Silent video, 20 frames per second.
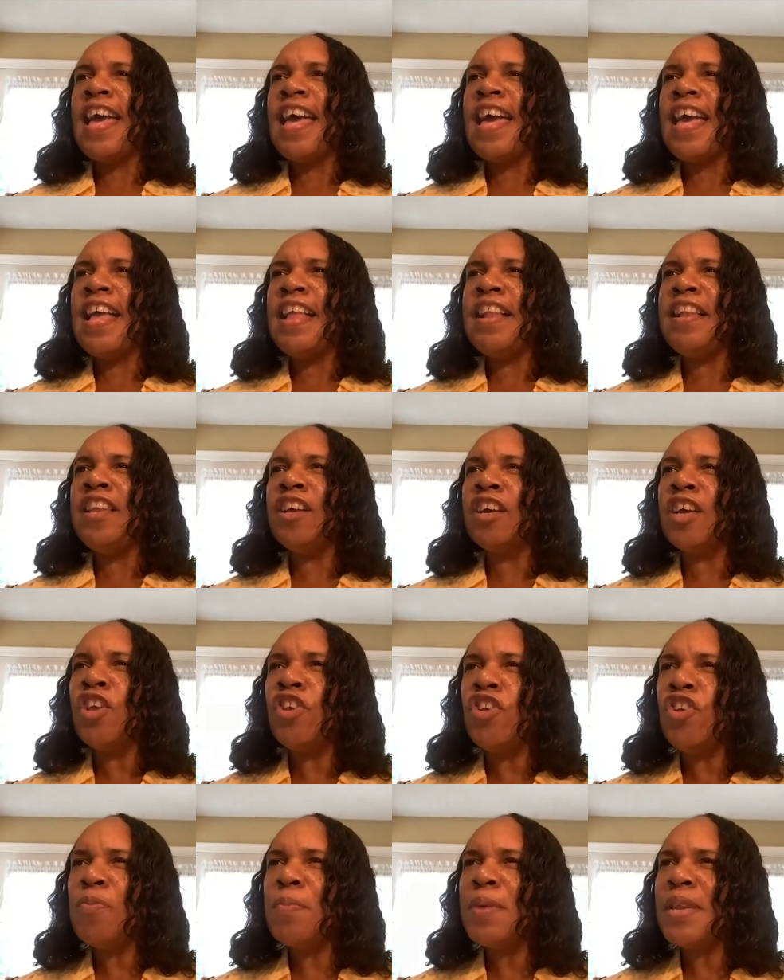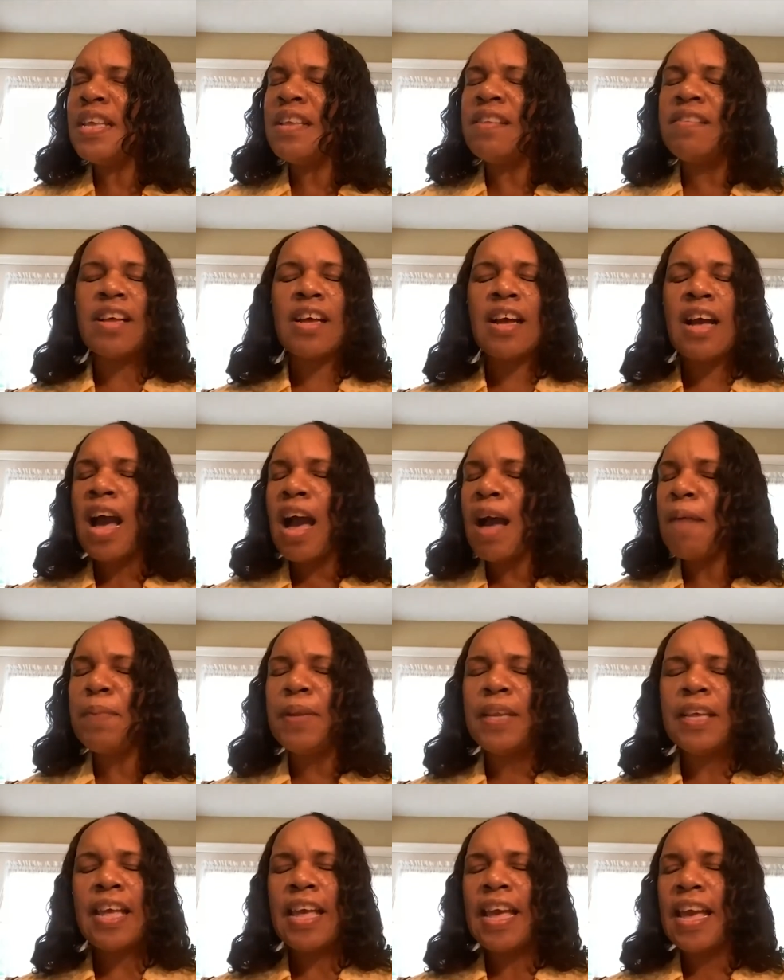And the human is a
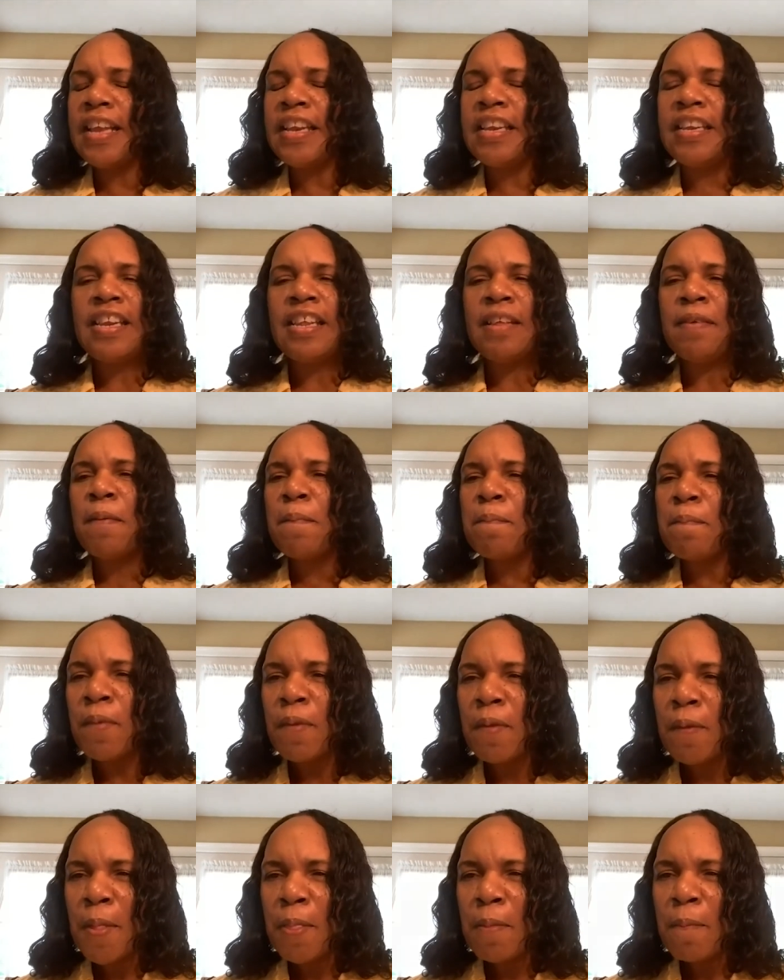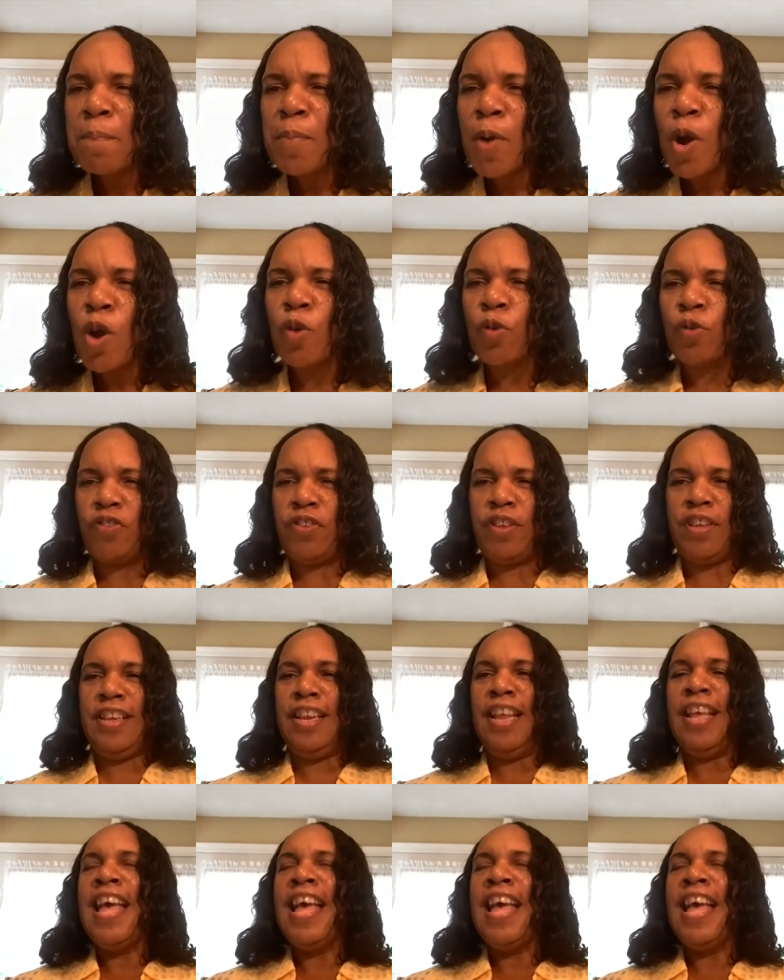complicated person.